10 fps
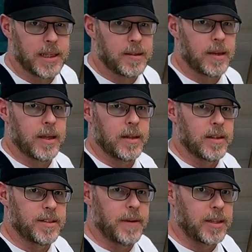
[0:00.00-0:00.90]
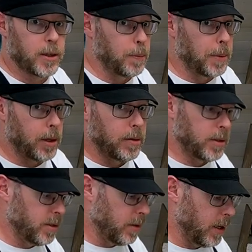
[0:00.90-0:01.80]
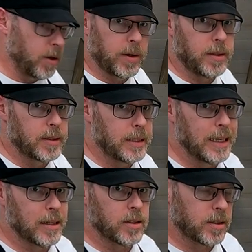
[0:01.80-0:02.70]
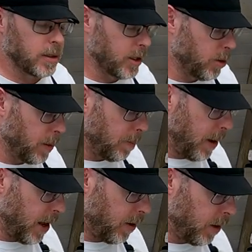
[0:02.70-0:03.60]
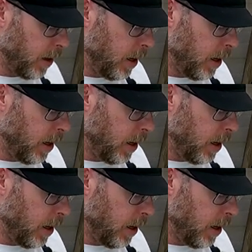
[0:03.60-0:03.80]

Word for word: mixing it in this vessel purely so that you can see it just a little bit better.